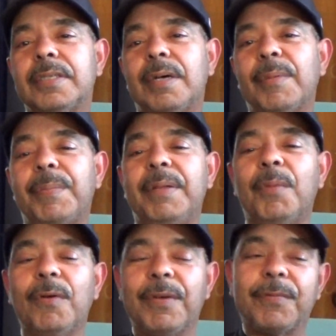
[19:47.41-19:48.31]
I'm going to be
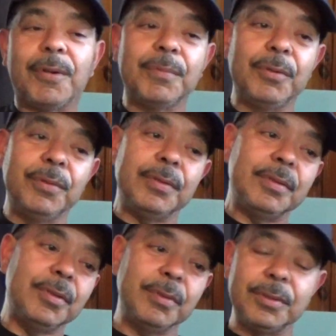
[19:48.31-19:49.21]
moving from
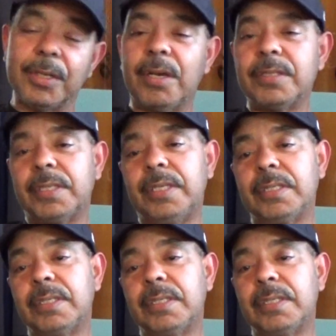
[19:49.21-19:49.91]
New Jersey,